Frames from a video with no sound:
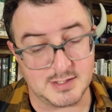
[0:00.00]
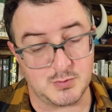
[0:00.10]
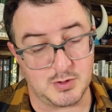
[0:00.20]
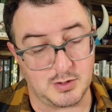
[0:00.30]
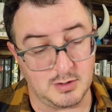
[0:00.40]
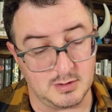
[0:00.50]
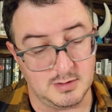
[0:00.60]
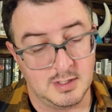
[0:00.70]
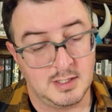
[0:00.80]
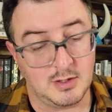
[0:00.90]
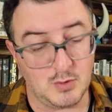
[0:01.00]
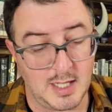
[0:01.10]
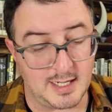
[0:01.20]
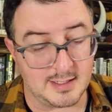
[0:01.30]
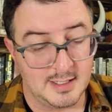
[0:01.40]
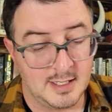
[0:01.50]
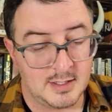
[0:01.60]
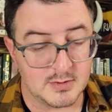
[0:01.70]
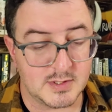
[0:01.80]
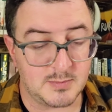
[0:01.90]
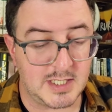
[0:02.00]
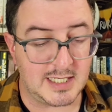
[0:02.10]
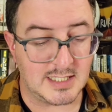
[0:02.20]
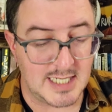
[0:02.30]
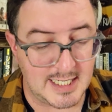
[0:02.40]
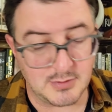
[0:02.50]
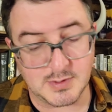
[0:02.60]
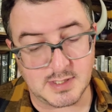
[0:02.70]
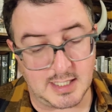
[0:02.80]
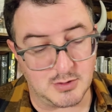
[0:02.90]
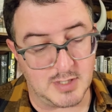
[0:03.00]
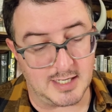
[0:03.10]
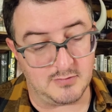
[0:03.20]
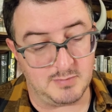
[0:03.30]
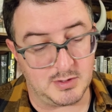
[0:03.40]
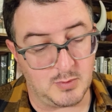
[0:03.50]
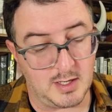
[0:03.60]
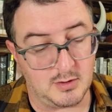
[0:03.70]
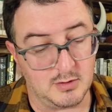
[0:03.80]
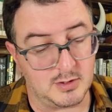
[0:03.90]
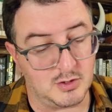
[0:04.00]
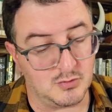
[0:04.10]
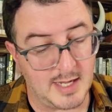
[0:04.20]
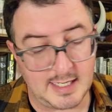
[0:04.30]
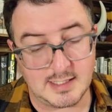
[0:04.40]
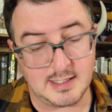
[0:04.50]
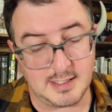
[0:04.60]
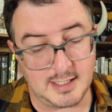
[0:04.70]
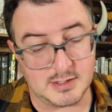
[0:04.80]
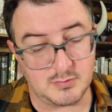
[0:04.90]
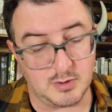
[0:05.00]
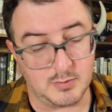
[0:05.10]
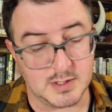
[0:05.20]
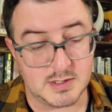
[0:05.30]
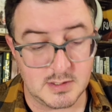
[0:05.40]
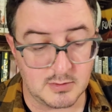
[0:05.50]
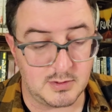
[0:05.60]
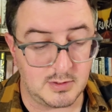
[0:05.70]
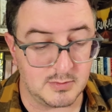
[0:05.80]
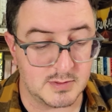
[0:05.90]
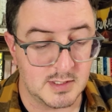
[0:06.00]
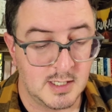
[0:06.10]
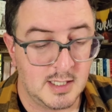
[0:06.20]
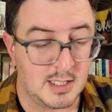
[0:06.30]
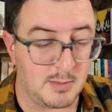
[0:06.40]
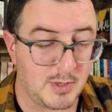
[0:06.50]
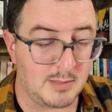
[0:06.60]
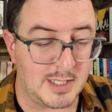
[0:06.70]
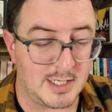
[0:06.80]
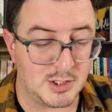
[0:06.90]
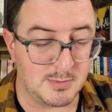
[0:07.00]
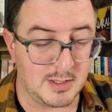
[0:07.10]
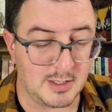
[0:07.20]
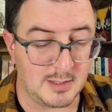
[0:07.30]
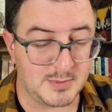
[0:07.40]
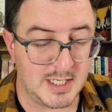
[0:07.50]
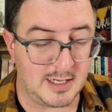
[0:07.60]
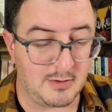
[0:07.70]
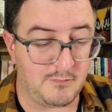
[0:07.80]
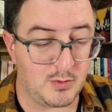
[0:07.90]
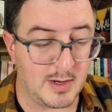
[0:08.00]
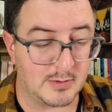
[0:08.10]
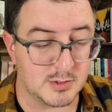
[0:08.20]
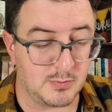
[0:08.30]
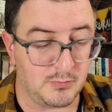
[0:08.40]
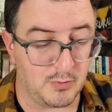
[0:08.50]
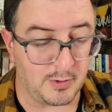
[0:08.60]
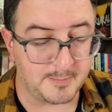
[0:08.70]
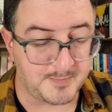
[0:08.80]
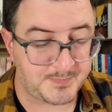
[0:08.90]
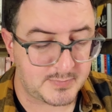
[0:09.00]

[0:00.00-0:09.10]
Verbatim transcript: dance with a girl you like. There's something dangerously attractive about the way a girl can drag you to the dance floor with a silk noose that you probably had your mother help tie you a few hours before.